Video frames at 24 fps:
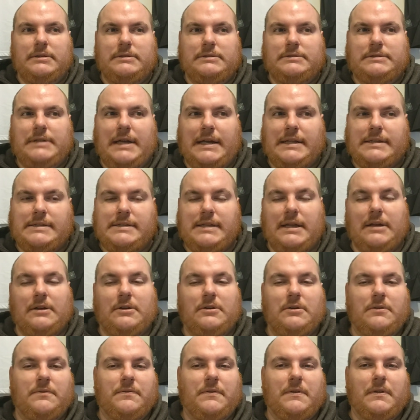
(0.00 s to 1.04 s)
that's not
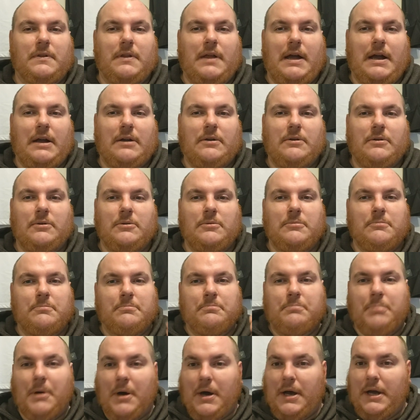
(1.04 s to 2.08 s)
good for the locker room.
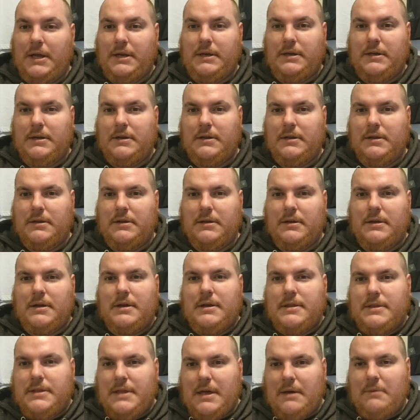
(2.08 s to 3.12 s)
But
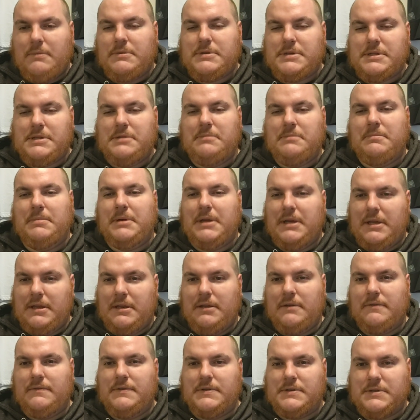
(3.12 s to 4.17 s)
that was in the beginning
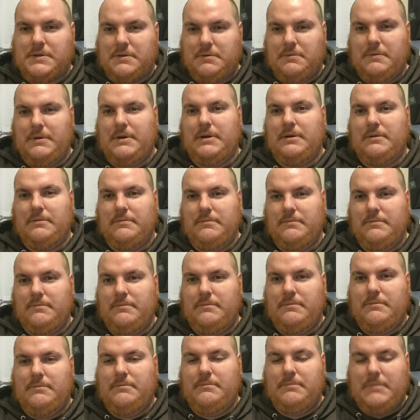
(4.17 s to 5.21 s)
of his career.
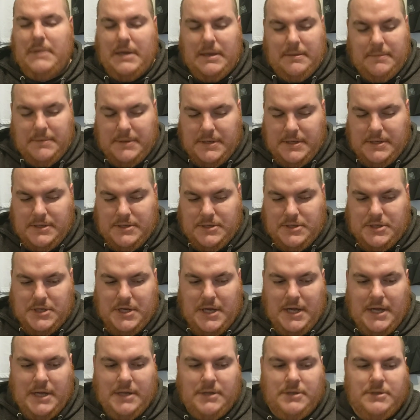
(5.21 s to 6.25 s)
Maybe he's
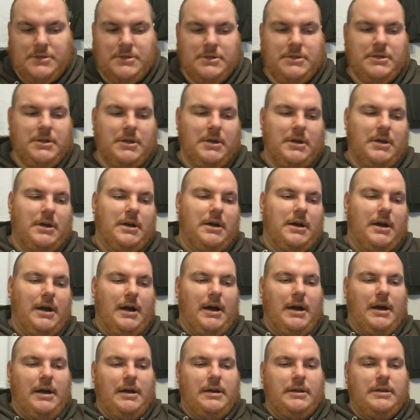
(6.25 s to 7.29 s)
changed.
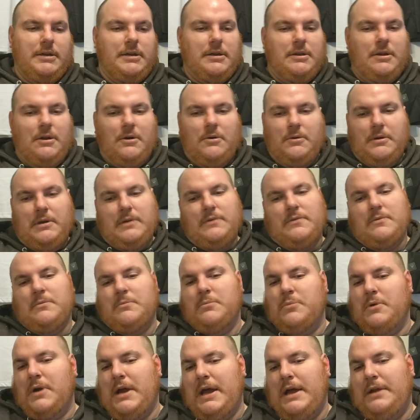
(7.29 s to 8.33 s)
You know, even
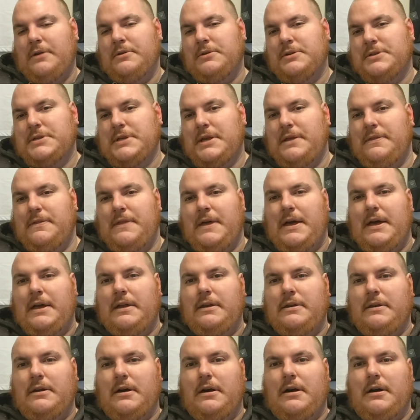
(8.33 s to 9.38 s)
Bradder said that,
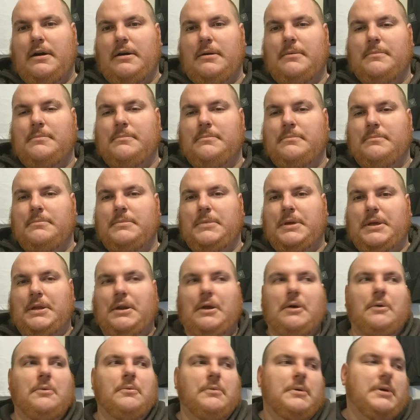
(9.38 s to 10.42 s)
you
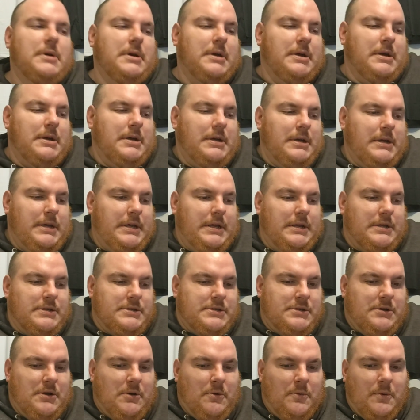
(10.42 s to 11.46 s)
know, he doesn't
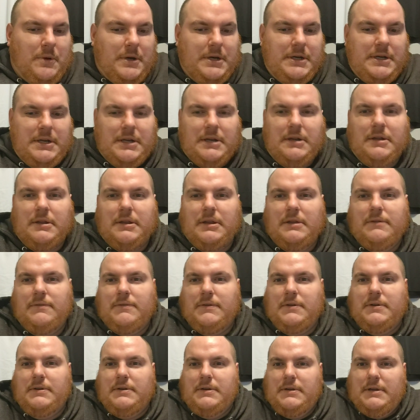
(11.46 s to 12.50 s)
know what he did in
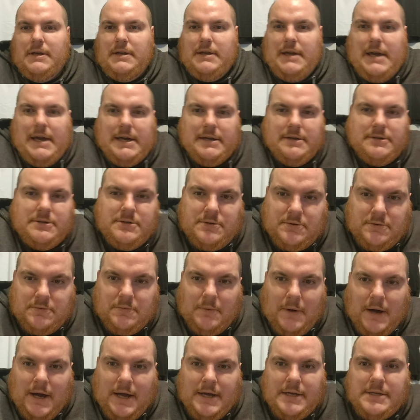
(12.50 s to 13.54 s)
Cleveland
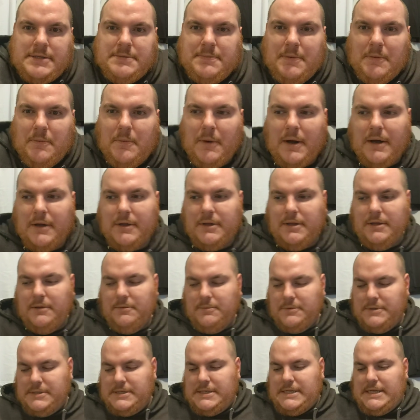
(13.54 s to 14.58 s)
attitude-wise, but while he
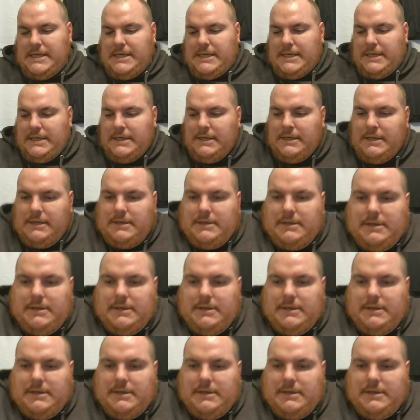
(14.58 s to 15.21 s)
was in